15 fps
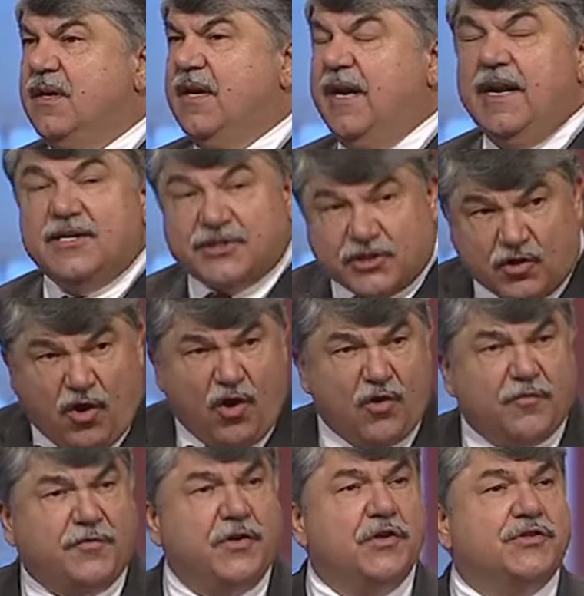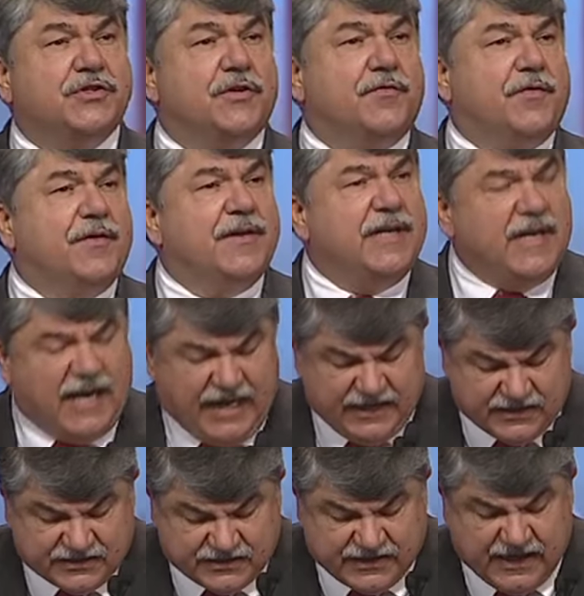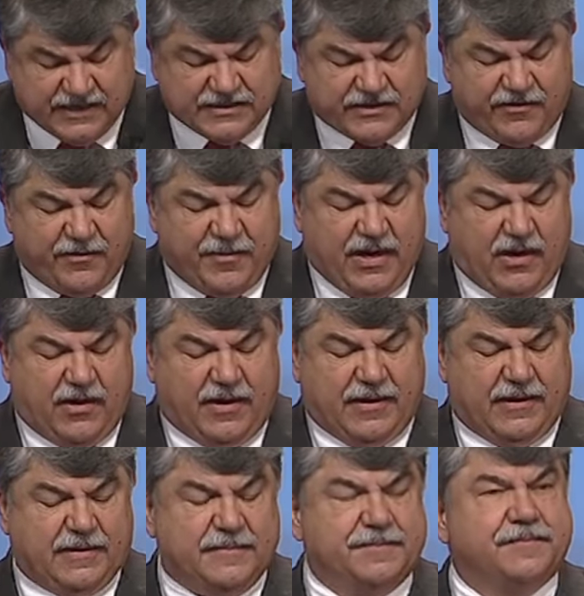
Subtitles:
and a strong future for the United States of America.